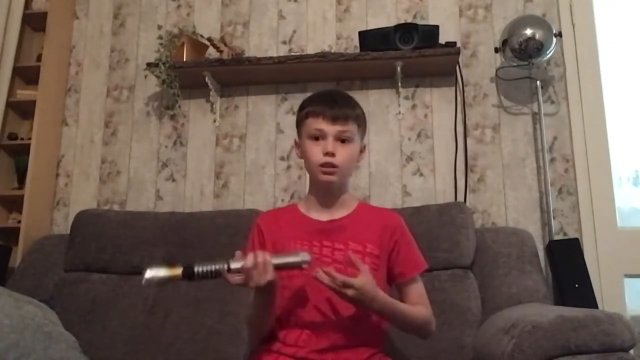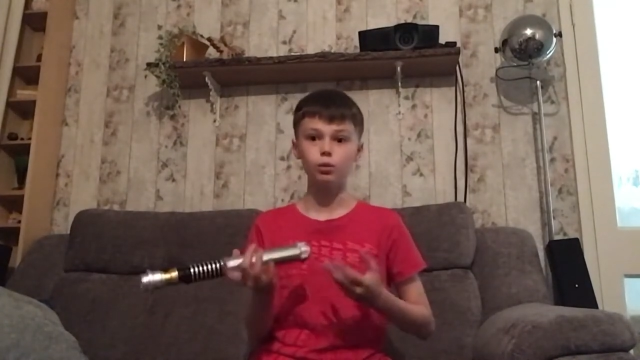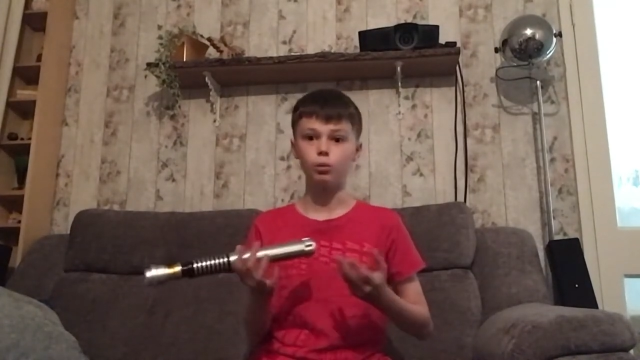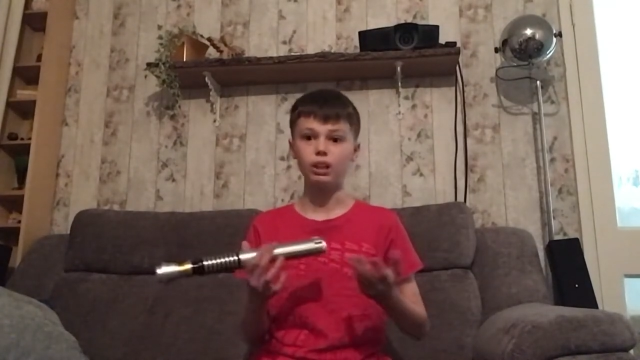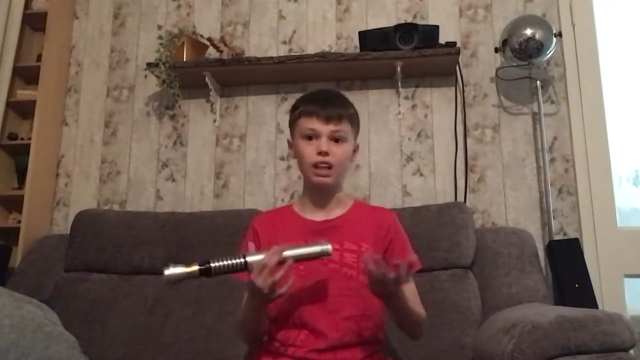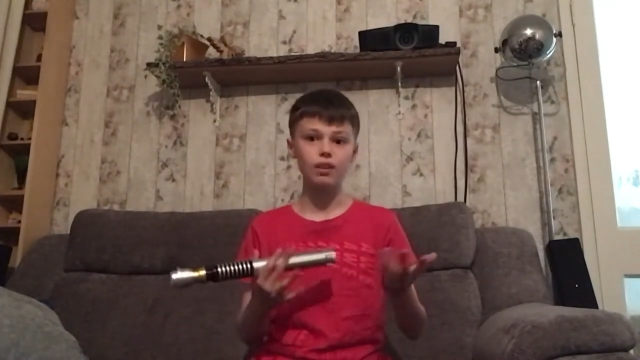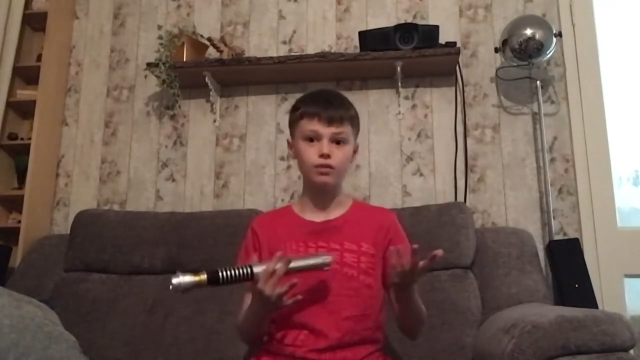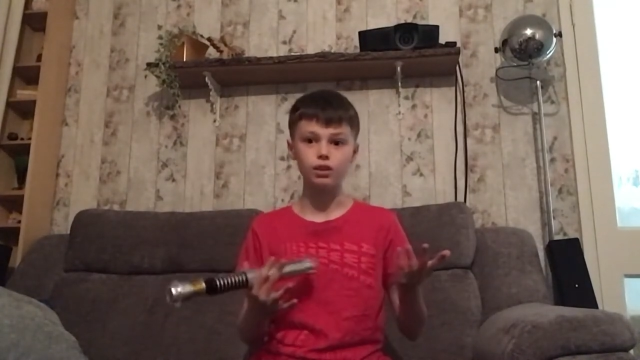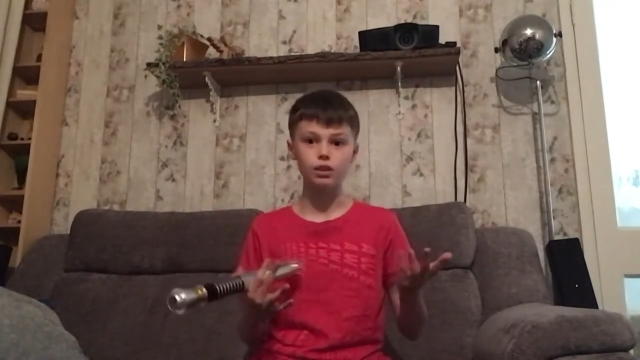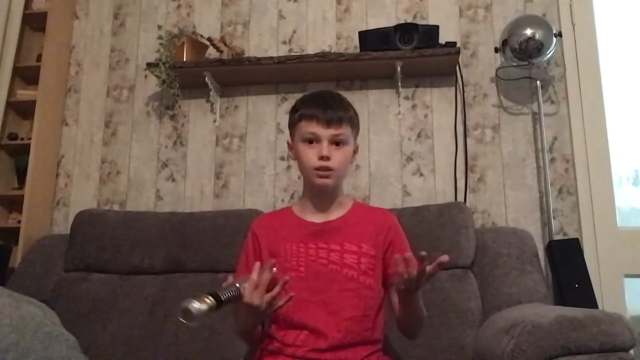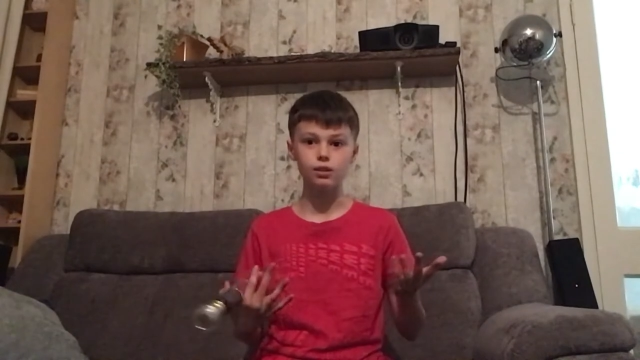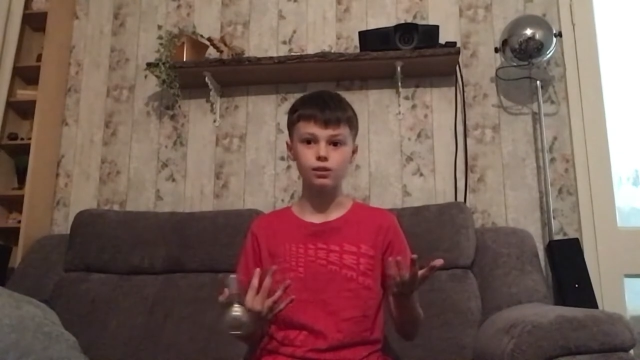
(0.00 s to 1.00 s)

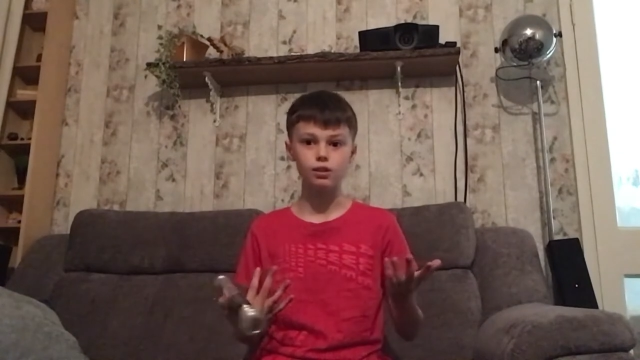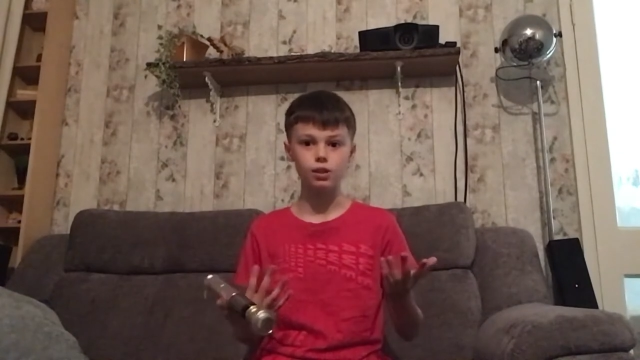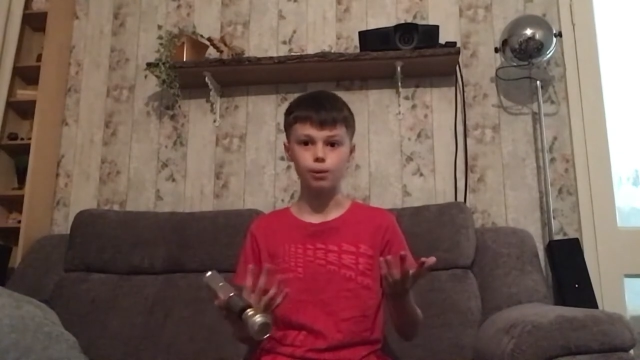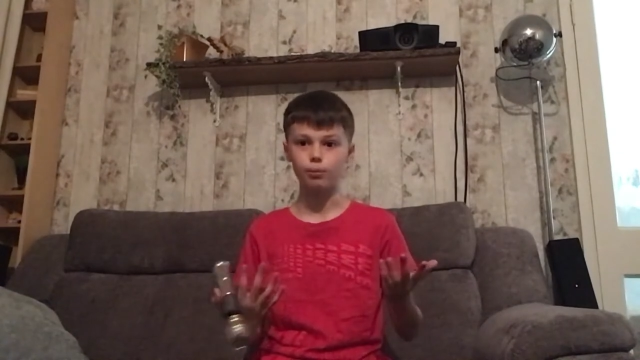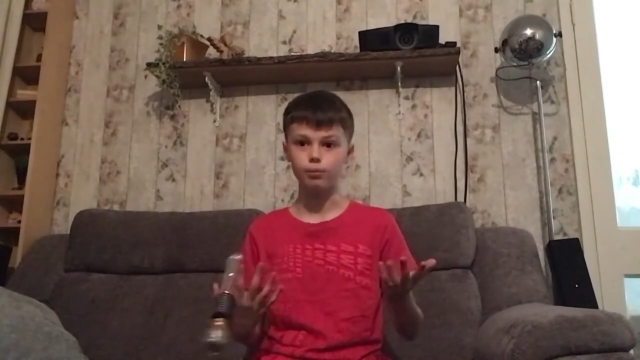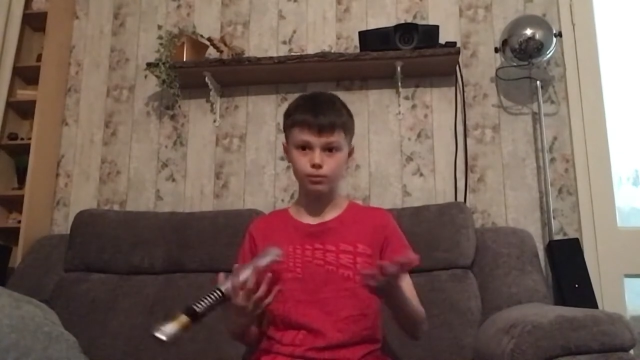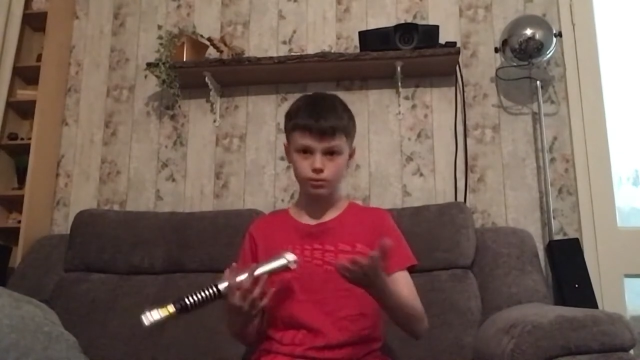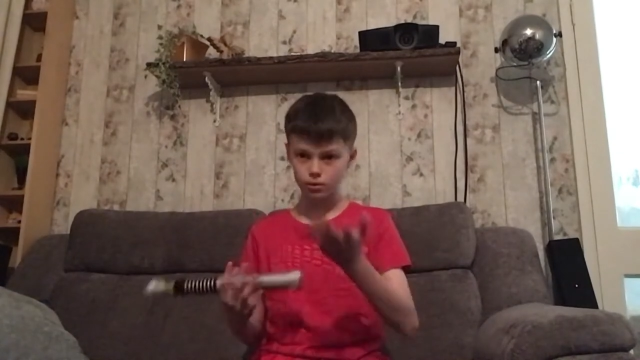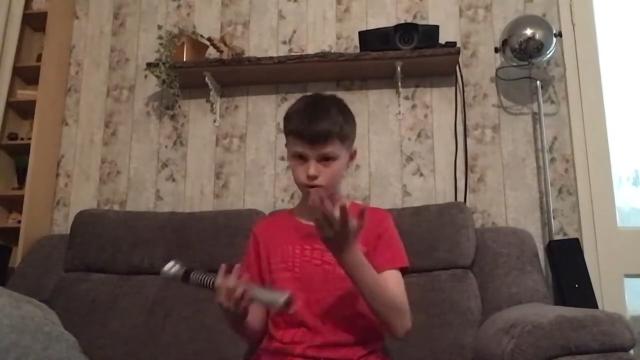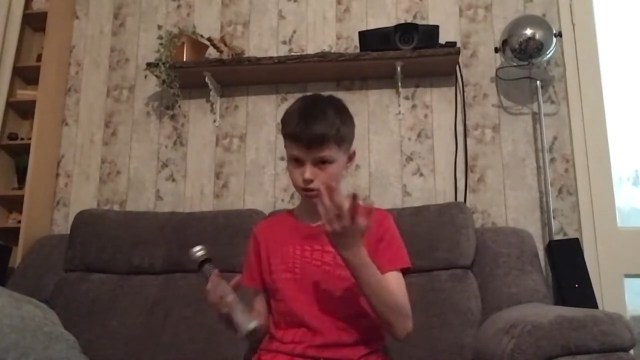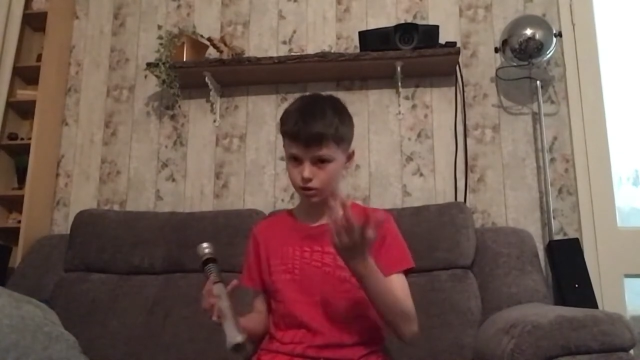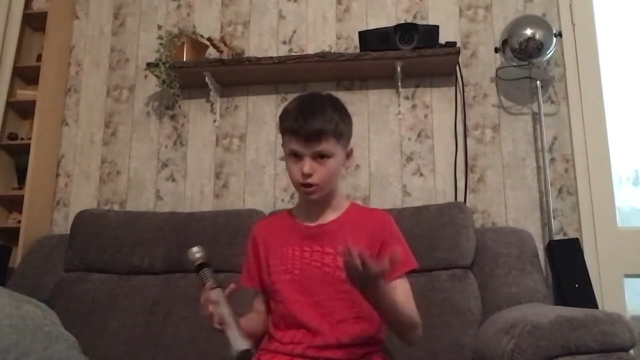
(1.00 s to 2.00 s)
whenever some
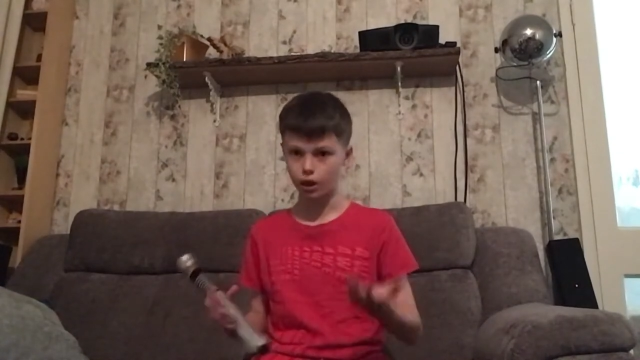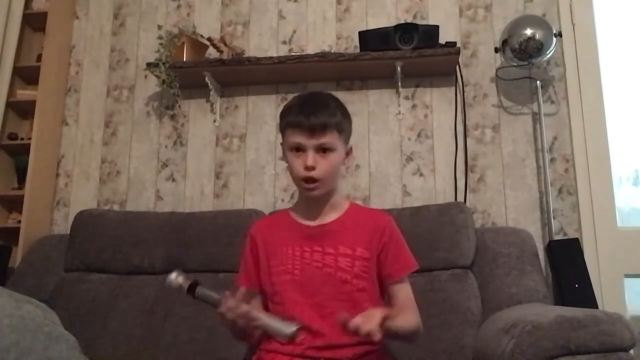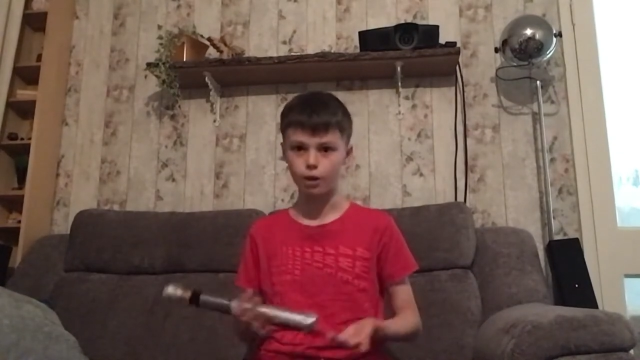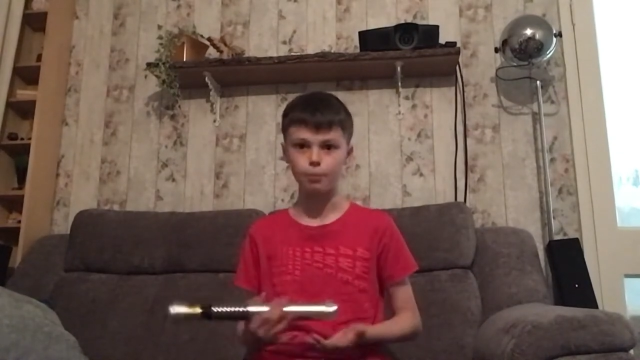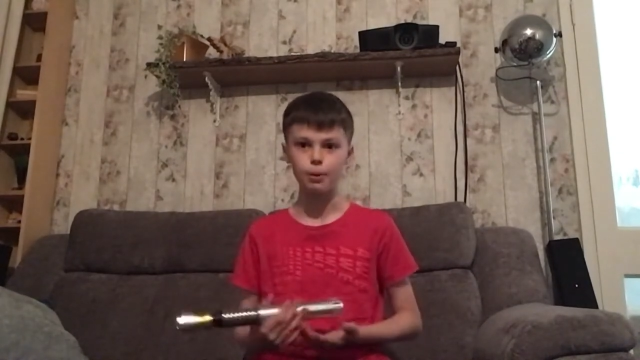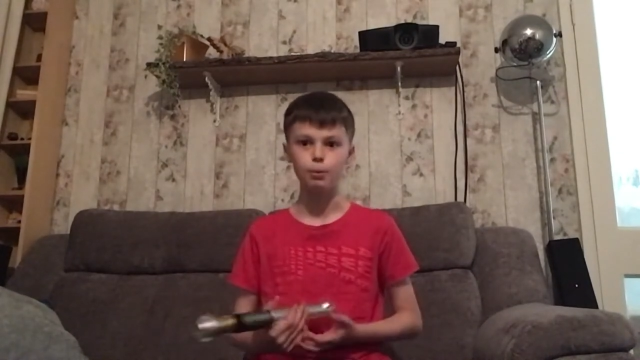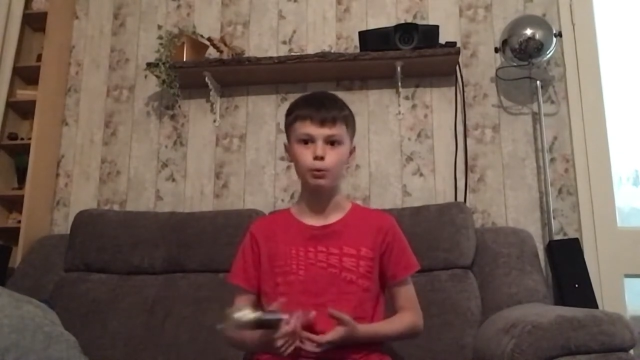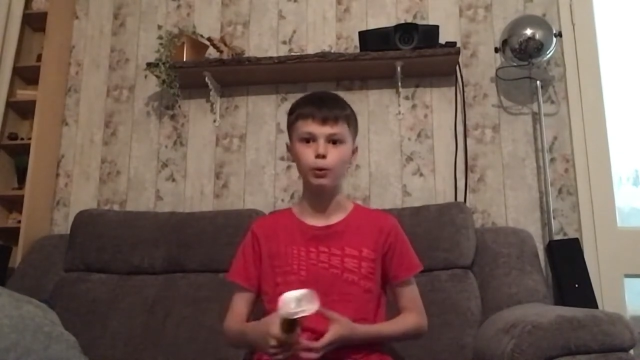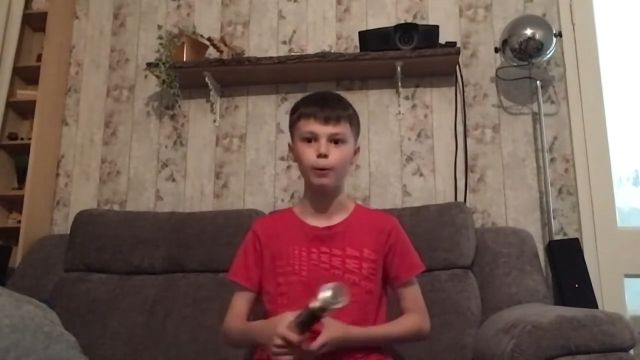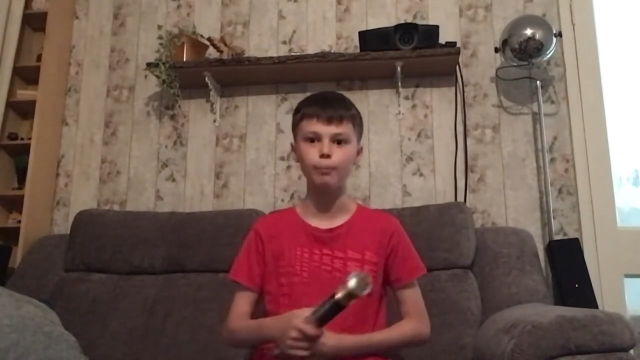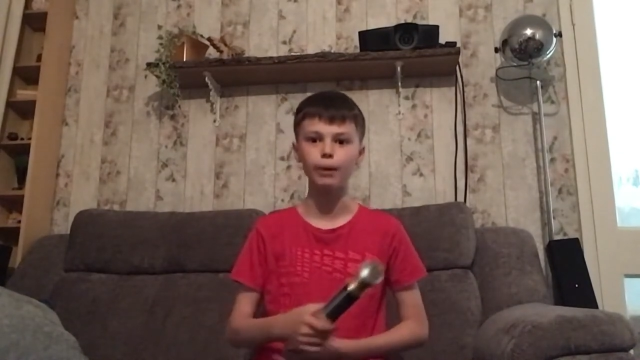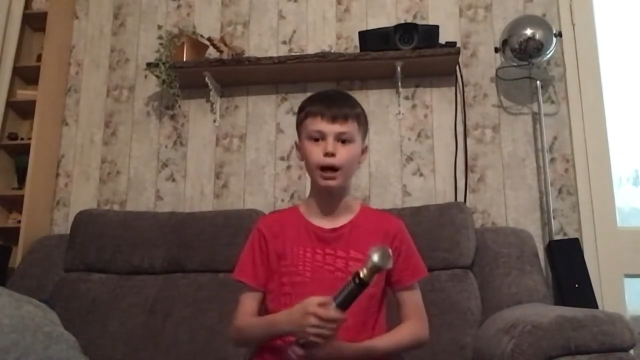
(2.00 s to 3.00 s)
other people
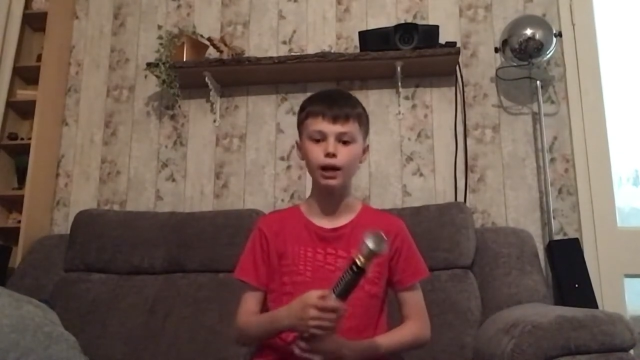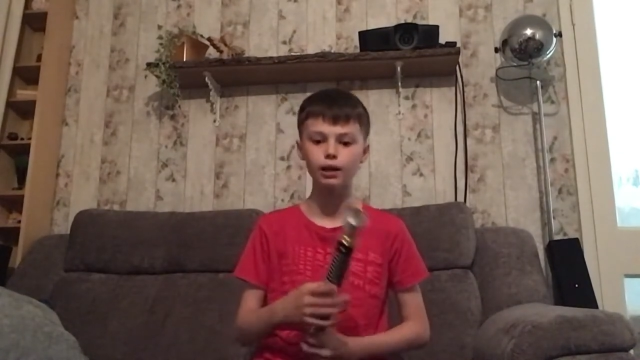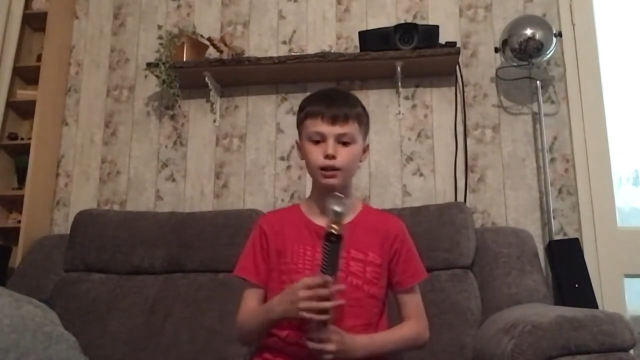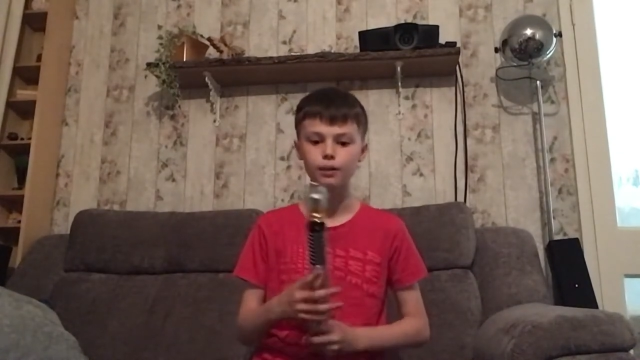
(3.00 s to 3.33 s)
went back.